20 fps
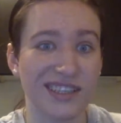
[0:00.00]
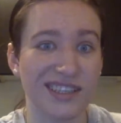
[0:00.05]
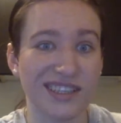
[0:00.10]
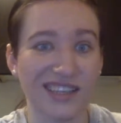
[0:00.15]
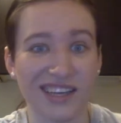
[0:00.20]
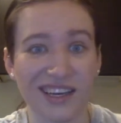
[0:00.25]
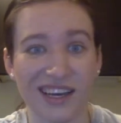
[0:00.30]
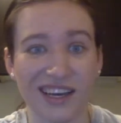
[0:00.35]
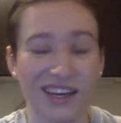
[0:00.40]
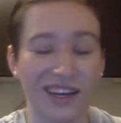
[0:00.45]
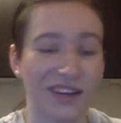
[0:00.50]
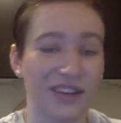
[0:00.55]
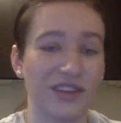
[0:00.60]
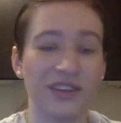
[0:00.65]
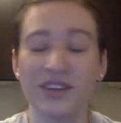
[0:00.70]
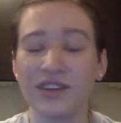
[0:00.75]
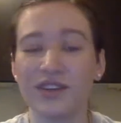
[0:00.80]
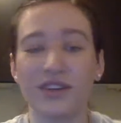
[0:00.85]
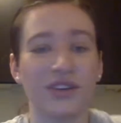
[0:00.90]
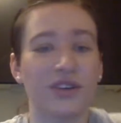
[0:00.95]

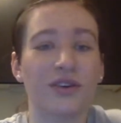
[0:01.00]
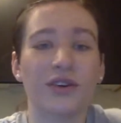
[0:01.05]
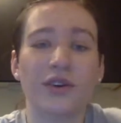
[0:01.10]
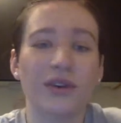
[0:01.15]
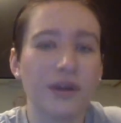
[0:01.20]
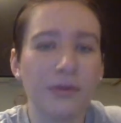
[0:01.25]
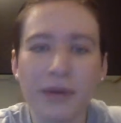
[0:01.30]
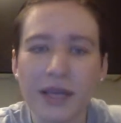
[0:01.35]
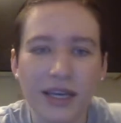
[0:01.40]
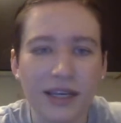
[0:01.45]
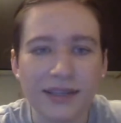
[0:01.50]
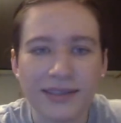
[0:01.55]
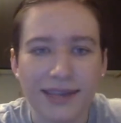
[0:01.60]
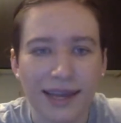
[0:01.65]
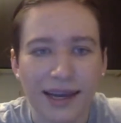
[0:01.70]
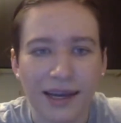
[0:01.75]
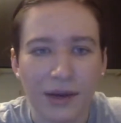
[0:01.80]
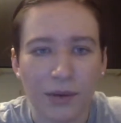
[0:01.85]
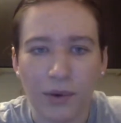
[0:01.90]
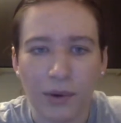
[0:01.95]
you're going to be
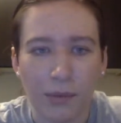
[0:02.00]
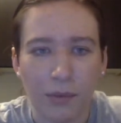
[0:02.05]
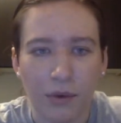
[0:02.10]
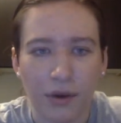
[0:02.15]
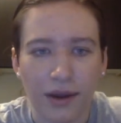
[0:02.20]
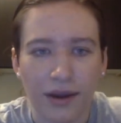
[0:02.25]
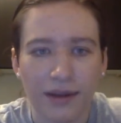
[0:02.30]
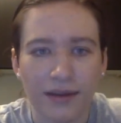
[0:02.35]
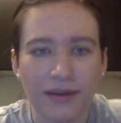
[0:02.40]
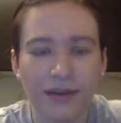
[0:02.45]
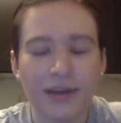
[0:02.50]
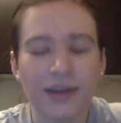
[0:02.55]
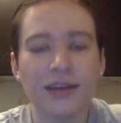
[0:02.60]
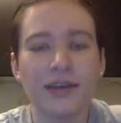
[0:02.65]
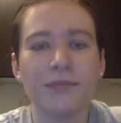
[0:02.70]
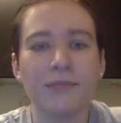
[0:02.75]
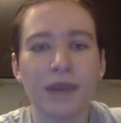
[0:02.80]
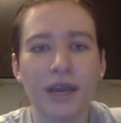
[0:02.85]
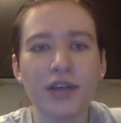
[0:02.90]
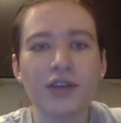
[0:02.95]
inside at one point.
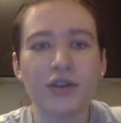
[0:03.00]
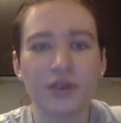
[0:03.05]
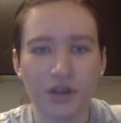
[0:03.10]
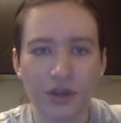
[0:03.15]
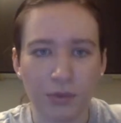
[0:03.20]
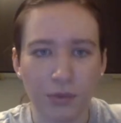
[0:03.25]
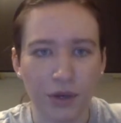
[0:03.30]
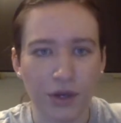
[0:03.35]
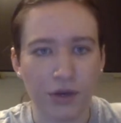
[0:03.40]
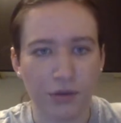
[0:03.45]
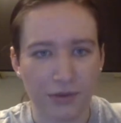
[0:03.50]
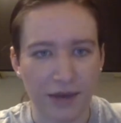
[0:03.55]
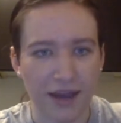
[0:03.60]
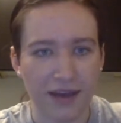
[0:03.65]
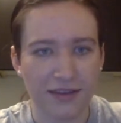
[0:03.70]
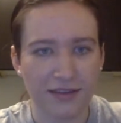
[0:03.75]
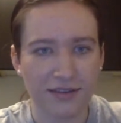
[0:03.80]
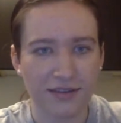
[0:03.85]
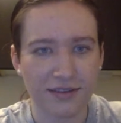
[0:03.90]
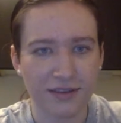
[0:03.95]
Make sure you bring your
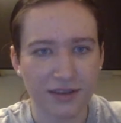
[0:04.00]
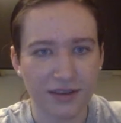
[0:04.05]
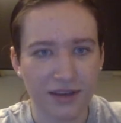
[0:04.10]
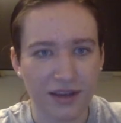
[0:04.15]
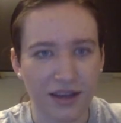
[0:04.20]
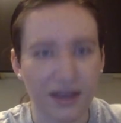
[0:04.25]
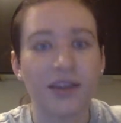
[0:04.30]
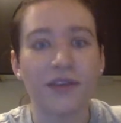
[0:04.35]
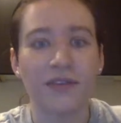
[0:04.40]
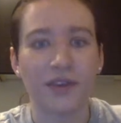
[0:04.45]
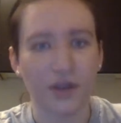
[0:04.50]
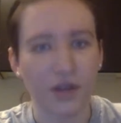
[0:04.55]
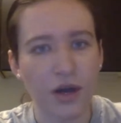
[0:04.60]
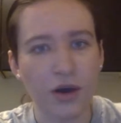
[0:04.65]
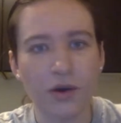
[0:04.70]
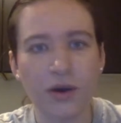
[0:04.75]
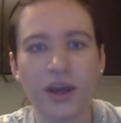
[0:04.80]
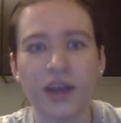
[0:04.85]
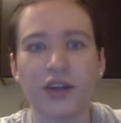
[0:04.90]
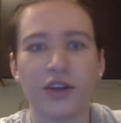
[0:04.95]
mask, and if you
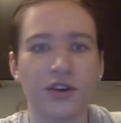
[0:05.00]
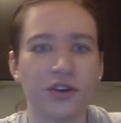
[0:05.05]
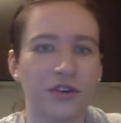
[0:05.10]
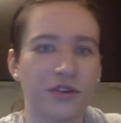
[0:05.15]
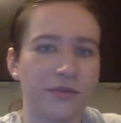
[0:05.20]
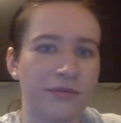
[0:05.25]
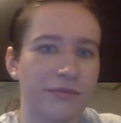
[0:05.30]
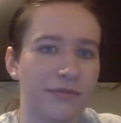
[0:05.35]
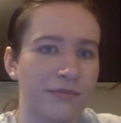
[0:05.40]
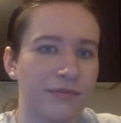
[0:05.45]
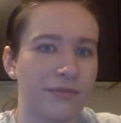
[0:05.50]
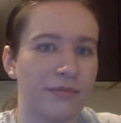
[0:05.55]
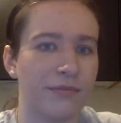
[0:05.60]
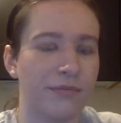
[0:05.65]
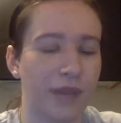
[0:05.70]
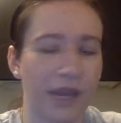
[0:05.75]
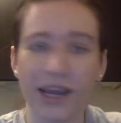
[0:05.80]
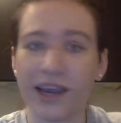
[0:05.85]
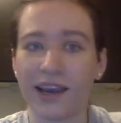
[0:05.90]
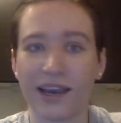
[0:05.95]
don't and you're
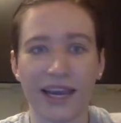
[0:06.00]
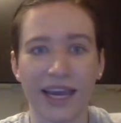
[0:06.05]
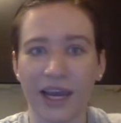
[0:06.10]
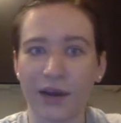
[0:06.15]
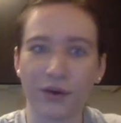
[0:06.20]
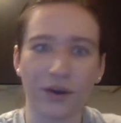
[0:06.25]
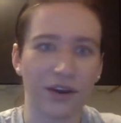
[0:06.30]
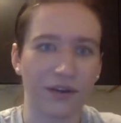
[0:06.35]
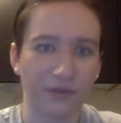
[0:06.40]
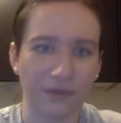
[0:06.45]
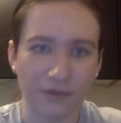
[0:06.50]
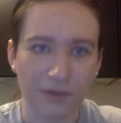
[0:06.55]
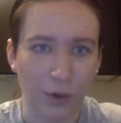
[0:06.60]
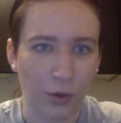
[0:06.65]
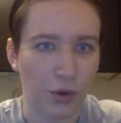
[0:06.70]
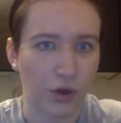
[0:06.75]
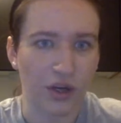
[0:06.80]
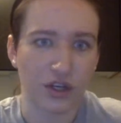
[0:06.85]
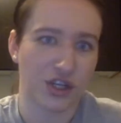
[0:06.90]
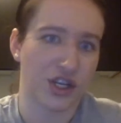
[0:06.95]
being a Karen
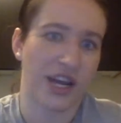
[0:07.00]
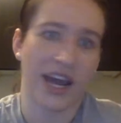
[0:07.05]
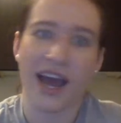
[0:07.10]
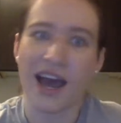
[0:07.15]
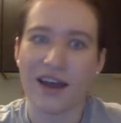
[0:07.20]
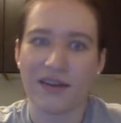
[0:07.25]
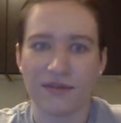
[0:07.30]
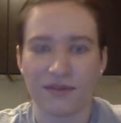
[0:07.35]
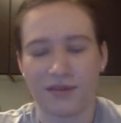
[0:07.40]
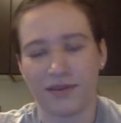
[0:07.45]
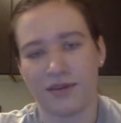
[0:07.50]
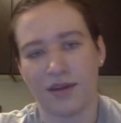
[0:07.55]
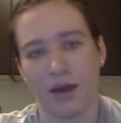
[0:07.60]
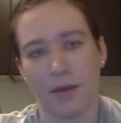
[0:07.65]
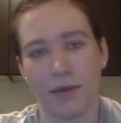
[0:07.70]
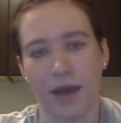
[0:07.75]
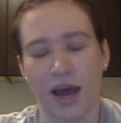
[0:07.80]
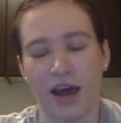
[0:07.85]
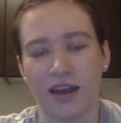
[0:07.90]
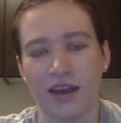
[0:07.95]
or a Chad
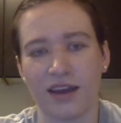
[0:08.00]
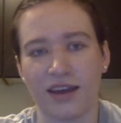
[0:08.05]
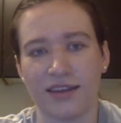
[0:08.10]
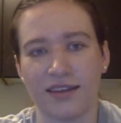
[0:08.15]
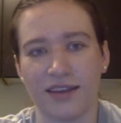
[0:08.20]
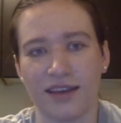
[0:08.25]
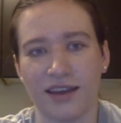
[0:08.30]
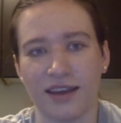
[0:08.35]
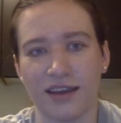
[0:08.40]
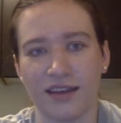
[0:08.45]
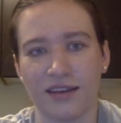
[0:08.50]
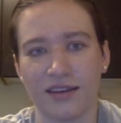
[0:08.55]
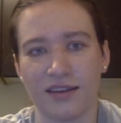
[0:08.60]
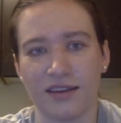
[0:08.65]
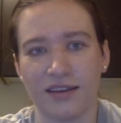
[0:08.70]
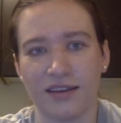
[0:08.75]
about it, then